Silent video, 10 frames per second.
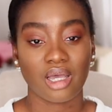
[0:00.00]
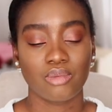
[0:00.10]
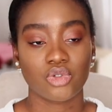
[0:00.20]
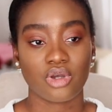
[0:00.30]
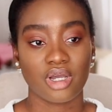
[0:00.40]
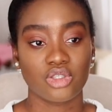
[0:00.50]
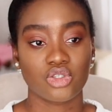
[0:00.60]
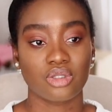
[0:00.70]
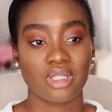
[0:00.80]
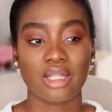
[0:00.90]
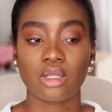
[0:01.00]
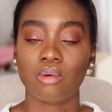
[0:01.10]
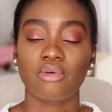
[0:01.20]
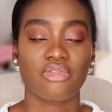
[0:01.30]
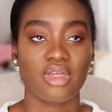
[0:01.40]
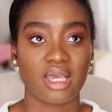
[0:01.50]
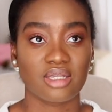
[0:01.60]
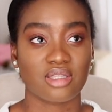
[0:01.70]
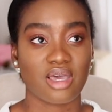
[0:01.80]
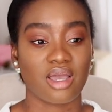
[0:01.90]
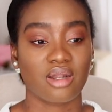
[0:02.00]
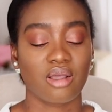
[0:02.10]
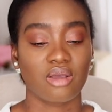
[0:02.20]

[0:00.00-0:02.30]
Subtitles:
I'm trying to let go of things that